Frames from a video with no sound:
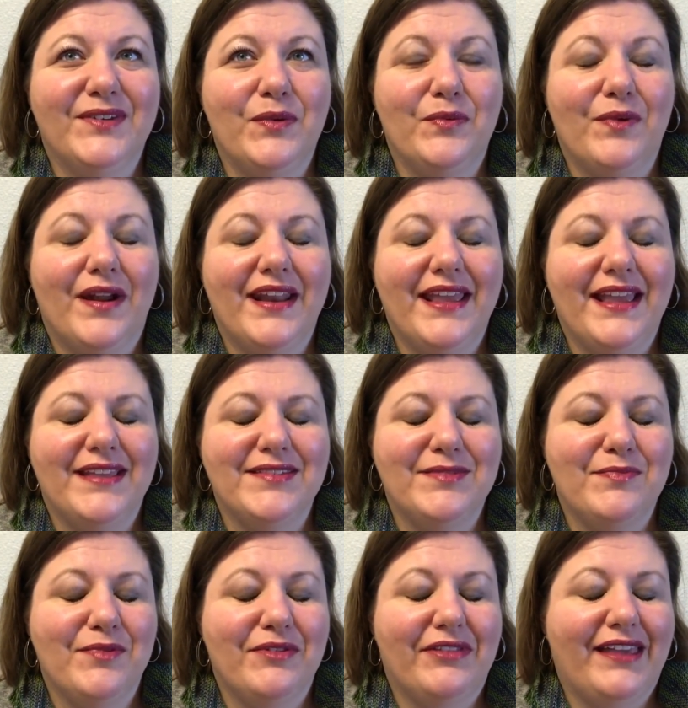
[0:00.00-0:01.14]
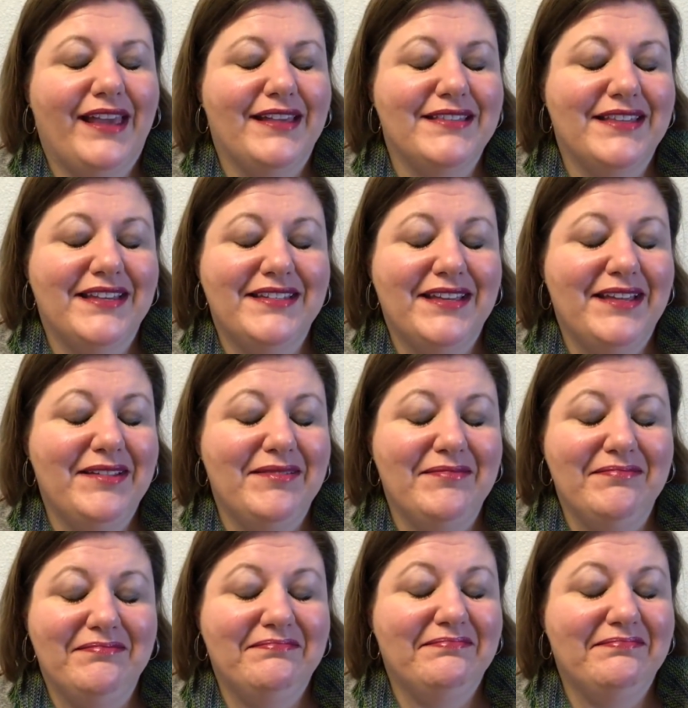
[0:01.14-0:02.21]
running as smoothly as they did,